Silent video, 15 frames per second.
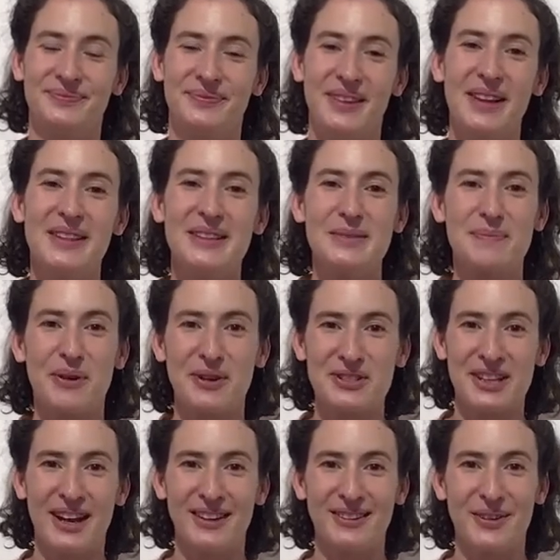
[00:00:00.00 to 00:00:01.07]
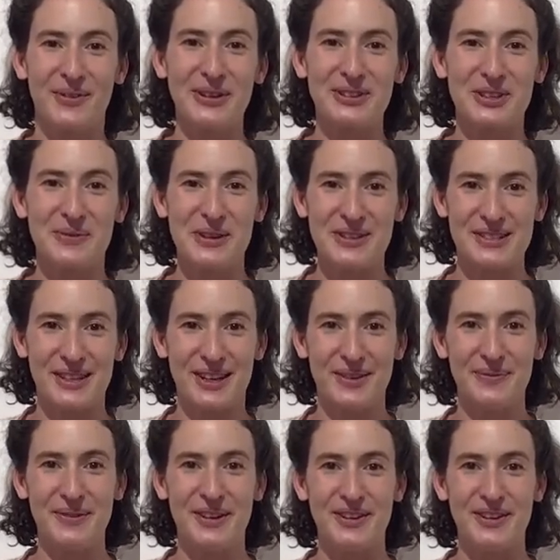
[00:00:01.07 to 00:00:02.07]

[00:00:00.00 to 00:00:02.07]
In this project, the Wiltshire Museum,